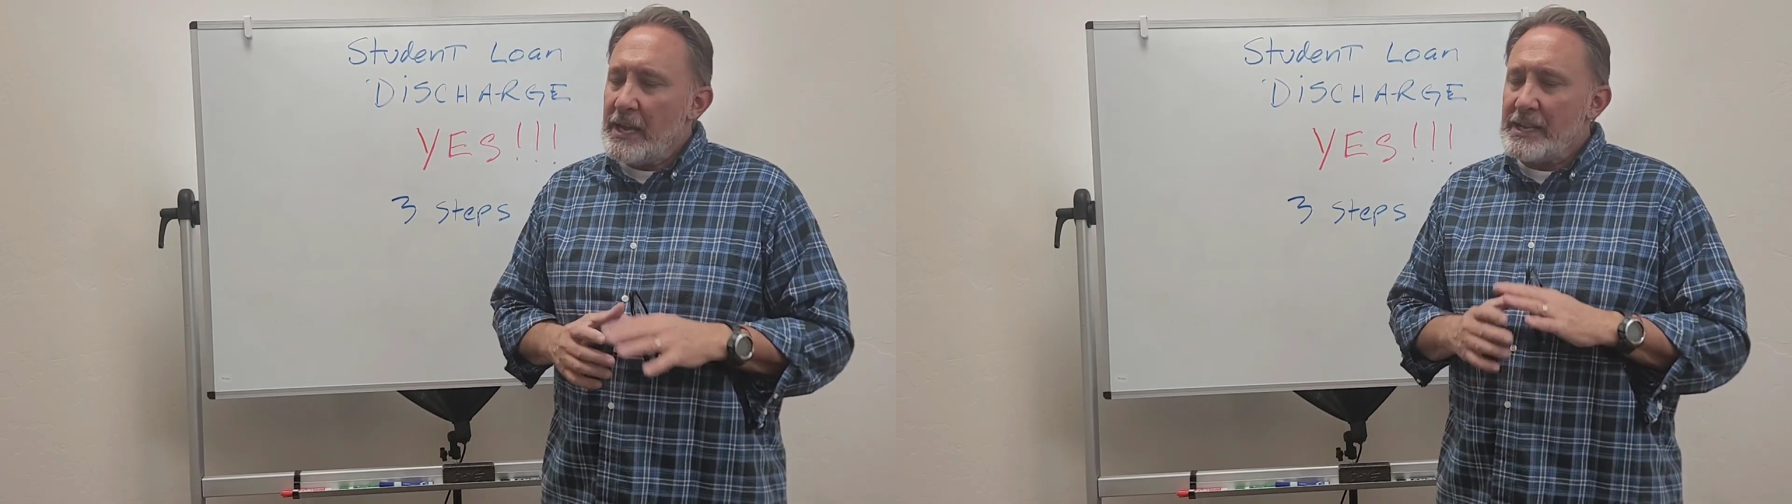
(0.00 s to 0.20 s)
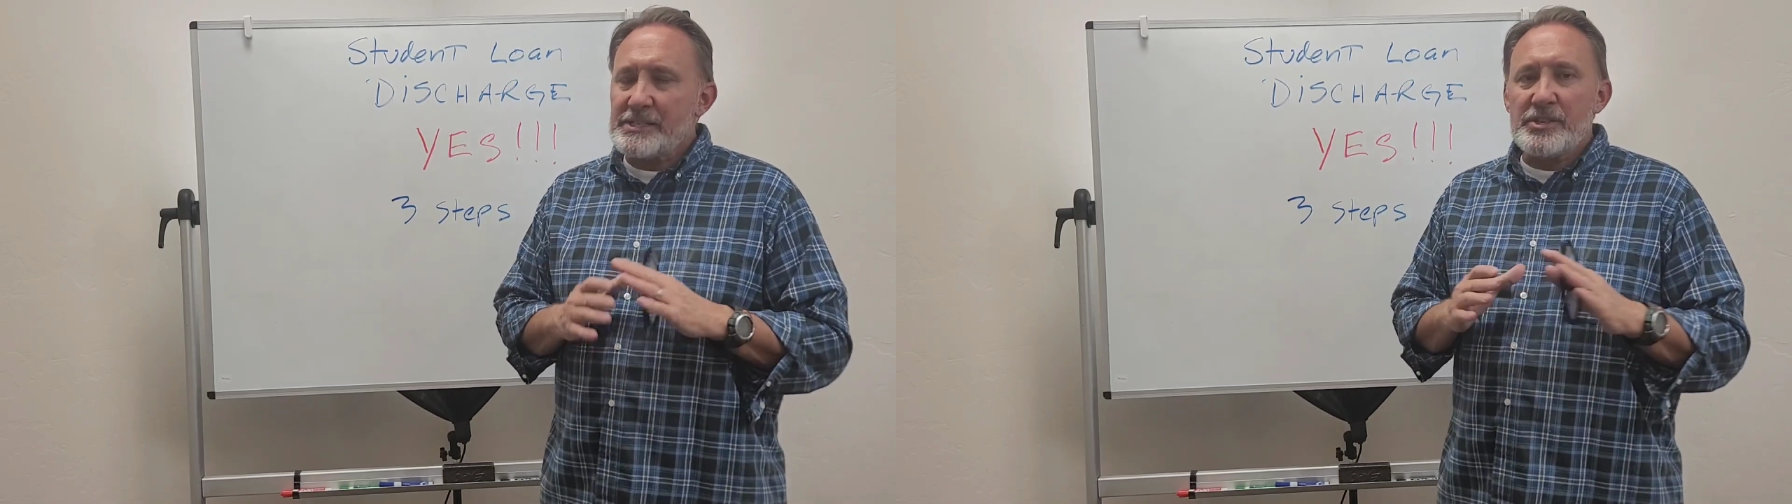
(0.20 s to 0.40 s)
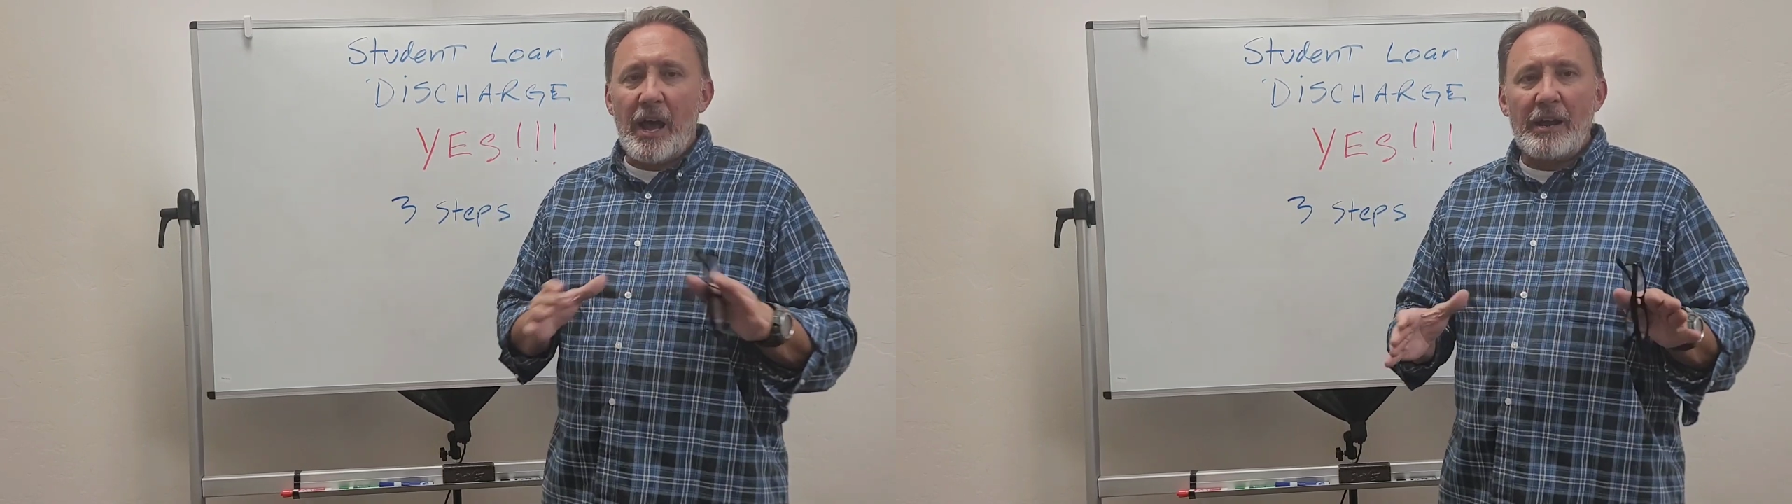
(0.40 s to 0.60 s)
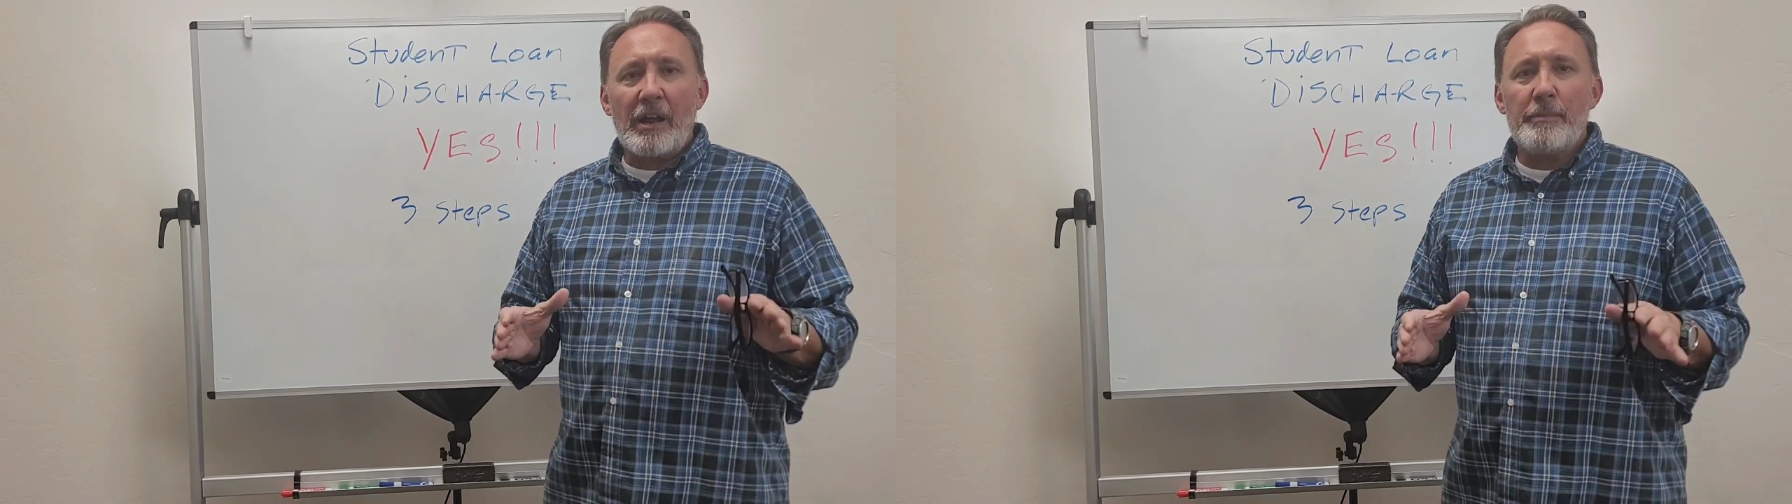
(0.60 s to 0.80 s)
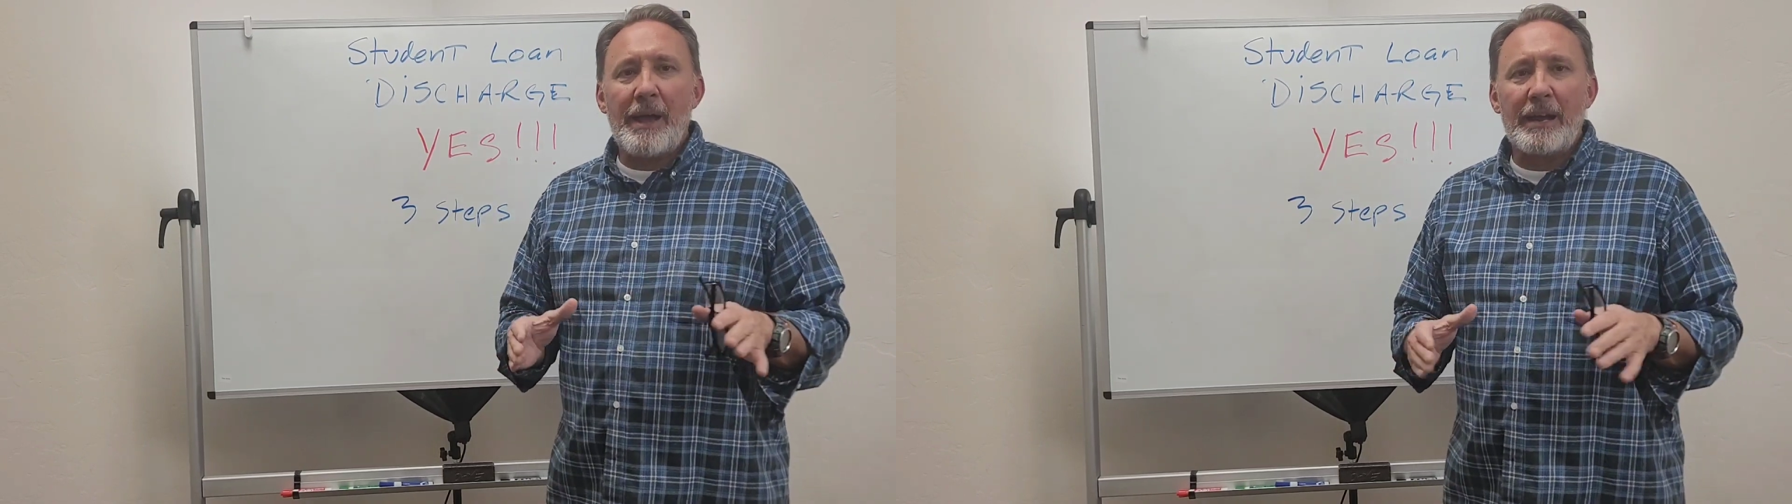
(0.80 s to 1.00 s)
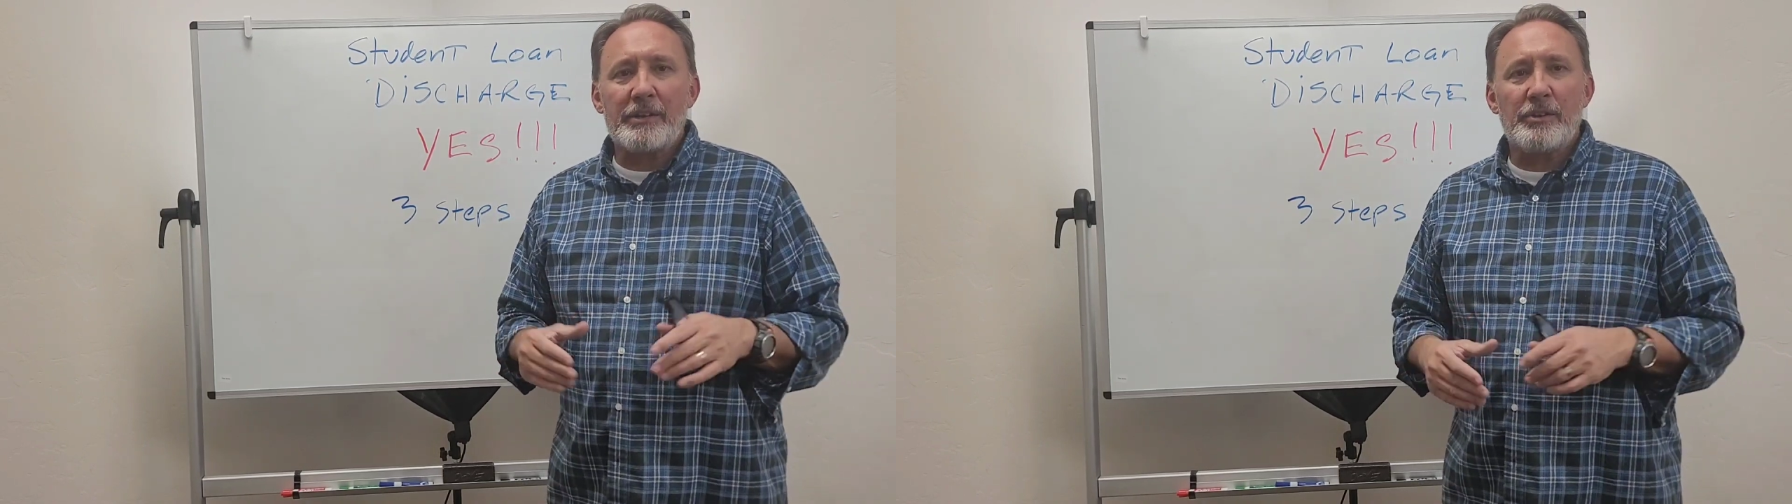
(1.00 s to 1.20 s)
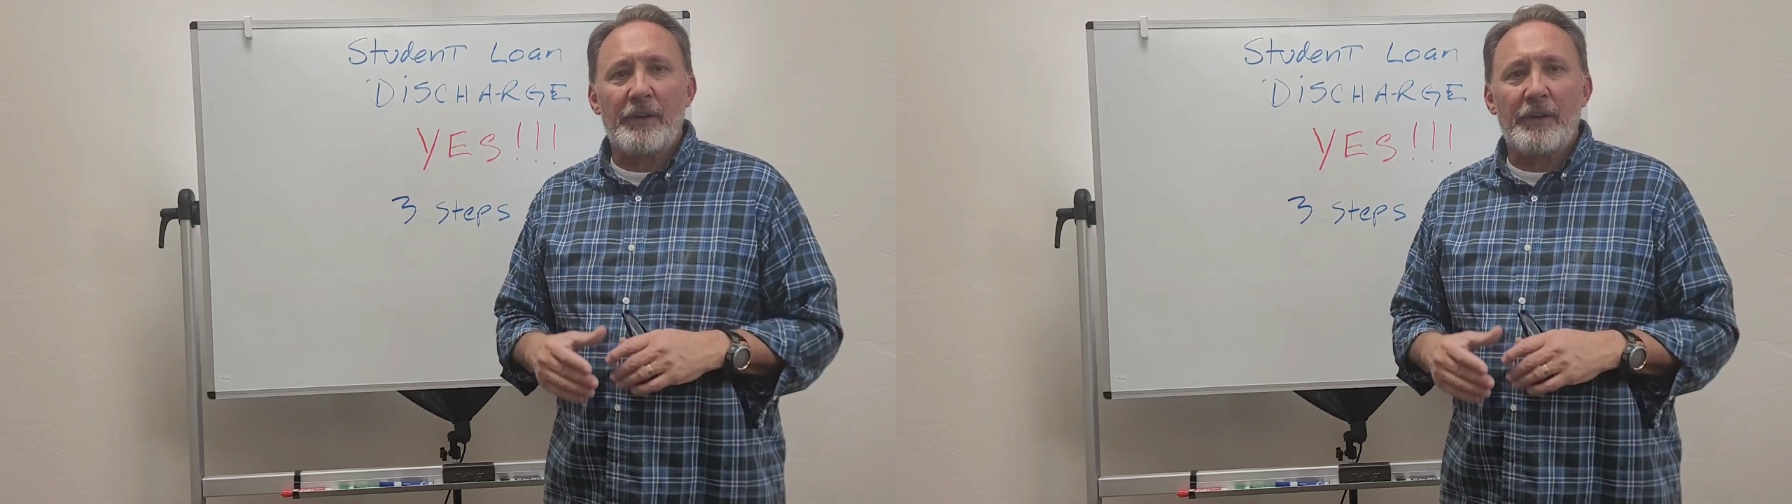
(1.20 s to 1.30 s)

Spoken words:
It's not automatic.